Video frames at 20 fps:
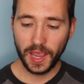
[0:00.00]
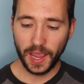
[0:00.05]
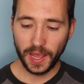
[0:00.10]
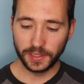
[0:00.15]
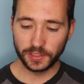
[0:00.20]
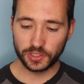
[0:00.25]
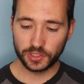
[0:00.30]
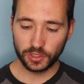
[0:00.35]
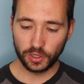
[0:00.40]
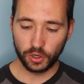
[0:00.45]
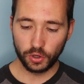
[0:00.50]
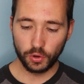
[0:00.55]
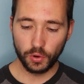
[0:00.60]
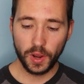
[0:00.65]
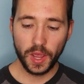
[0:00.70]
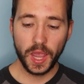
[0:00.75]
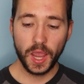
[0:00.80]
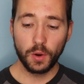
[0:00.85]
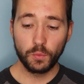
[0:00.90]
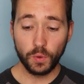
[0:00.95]
And
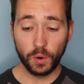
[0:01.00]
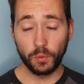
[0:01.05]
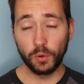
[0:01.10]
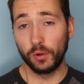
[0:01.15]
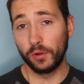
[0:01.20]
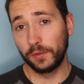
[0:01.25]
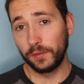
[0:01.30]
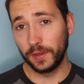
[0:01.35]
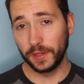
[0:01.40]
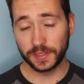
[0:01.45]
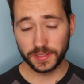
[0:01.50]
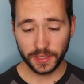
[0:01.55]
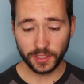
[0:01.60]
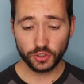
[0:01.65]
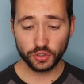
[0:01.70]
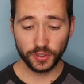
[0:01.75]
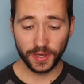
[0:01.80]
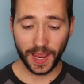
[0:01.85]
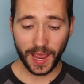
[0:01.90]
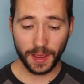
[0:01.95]
so what will
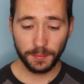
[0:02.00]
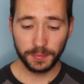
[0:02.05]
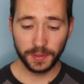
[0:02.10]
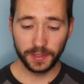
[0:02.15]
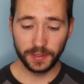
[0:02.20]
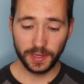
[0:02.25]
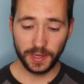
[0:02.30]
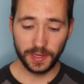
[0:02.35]
essentially happen